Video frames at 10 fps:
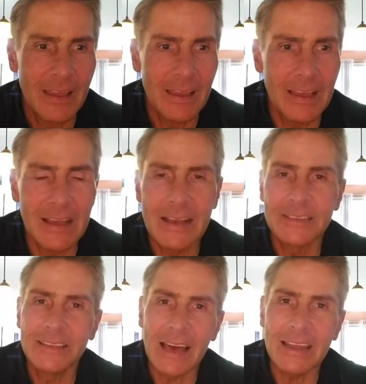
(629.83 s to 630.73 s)

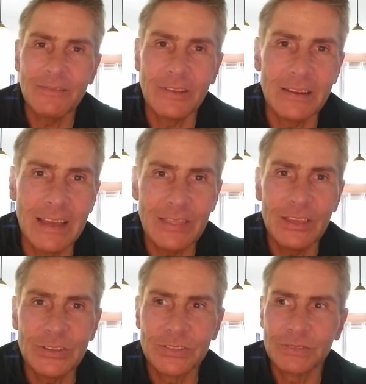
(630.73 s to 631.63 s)
It's not even in
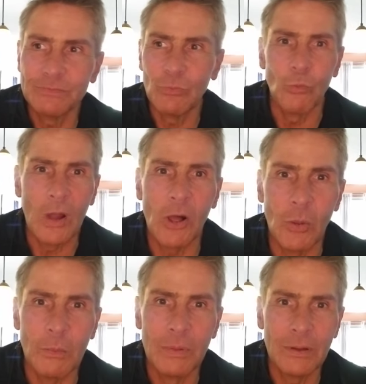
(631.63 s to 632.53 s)
this
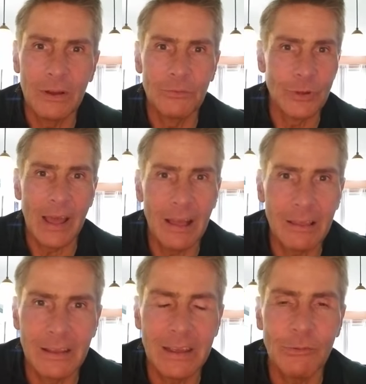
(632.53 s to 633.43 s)
realm of
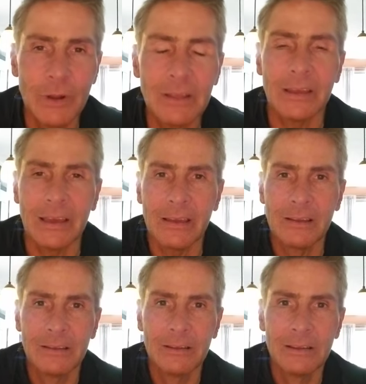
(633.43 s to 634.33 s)
reality, really.
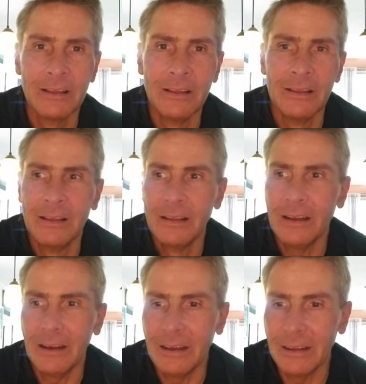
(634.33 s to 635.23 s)

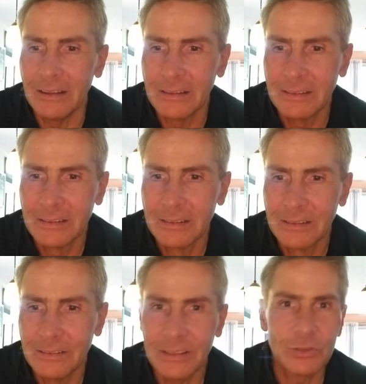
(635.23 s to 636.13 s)

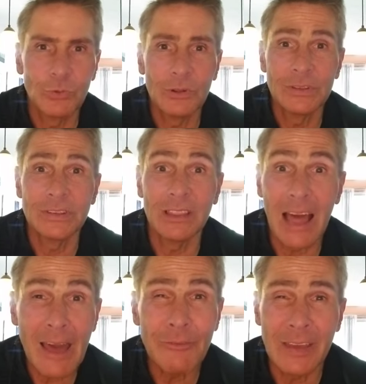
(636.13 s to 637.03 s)
That the world is
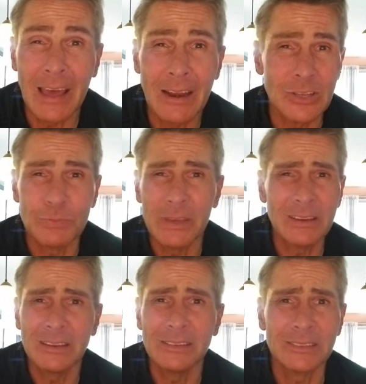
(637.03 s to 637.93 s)
laughing at us
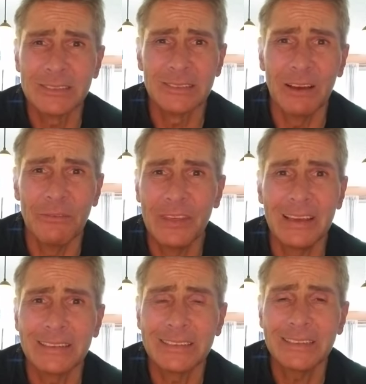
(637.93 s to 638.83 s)
because of
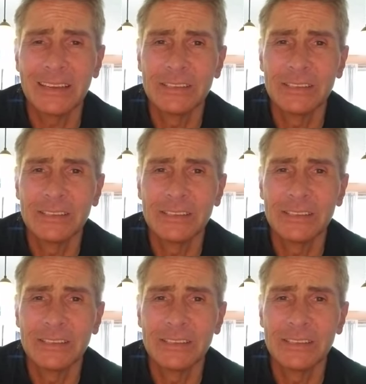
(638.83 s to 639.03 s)
this.